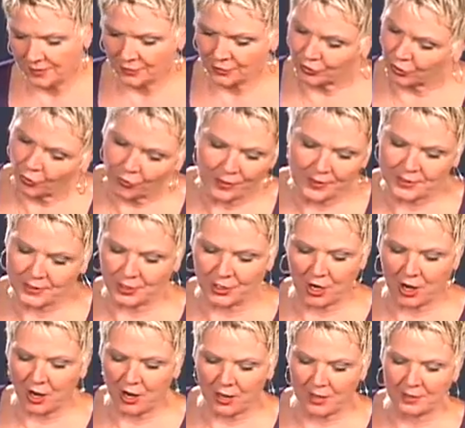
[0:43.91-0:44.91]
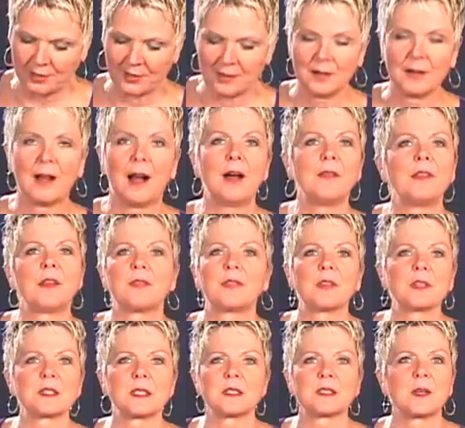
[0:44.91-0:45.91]
Glory to God. I think
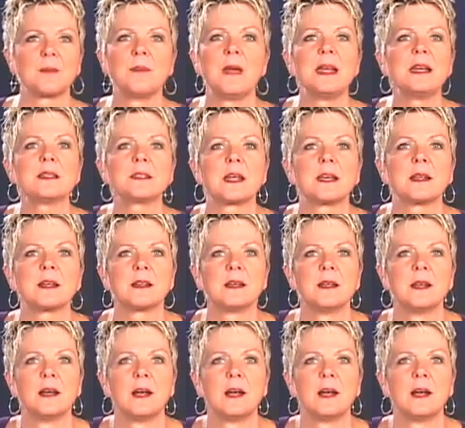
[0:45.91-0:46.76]
this is amazing.